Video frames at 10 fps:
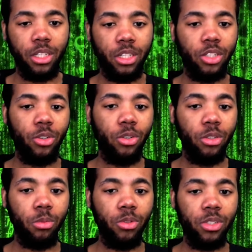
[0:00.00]
these shows,
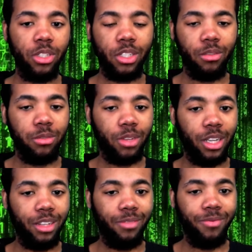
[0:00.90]
movies and stuff,
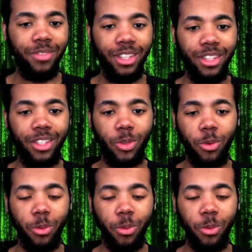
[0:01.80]
like, these horror